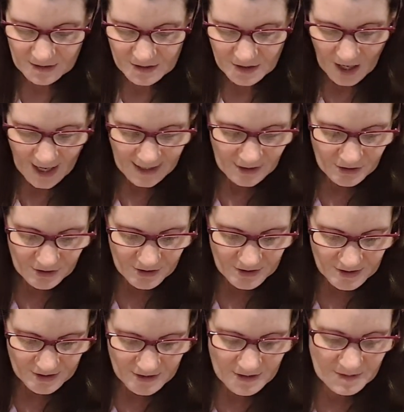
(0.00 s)

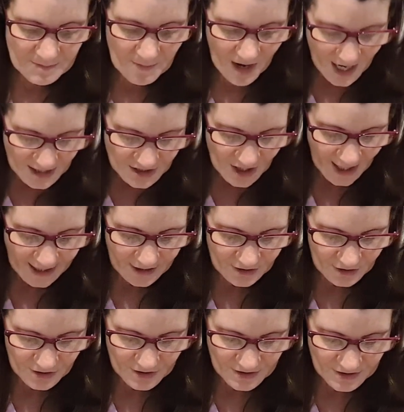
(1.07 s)
diagnosis, my
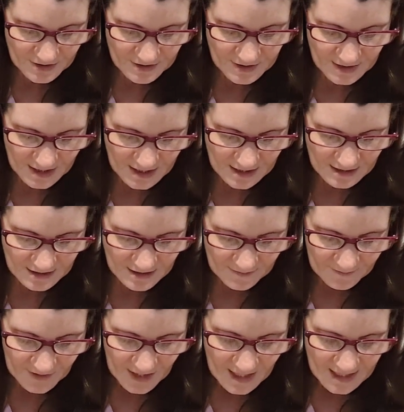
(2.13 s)
diagnosis is
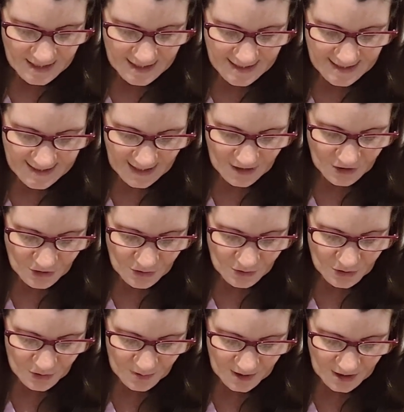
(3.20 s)
central
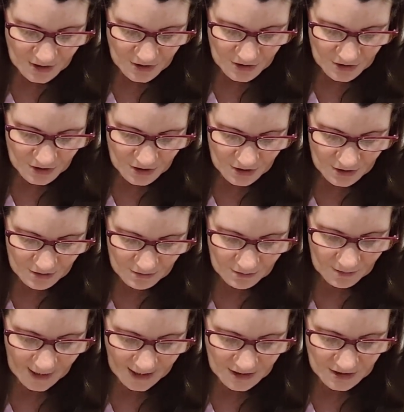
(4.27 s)
22, oh
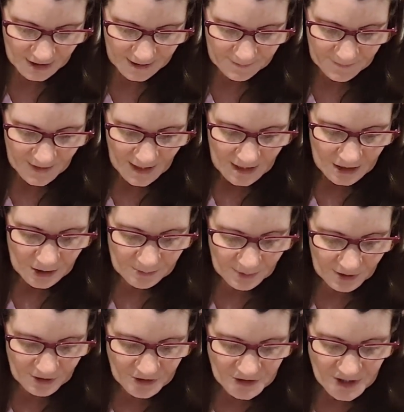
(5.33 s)
actually,
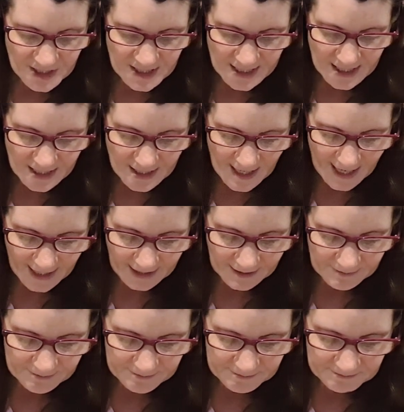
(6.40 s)
laboratory DNA.
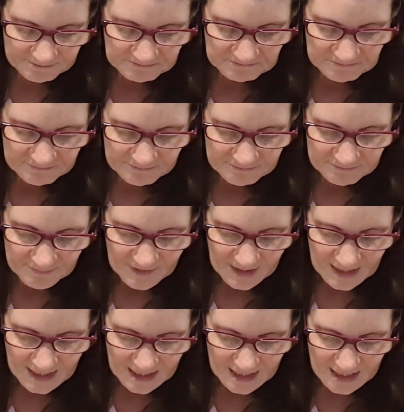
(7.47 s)

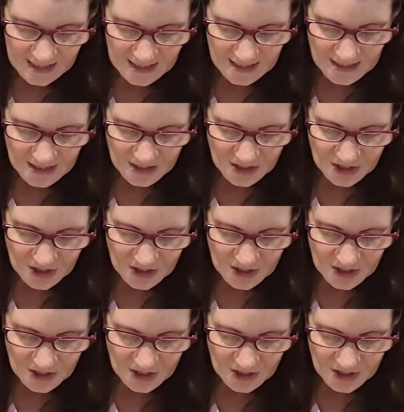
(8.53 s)
It is,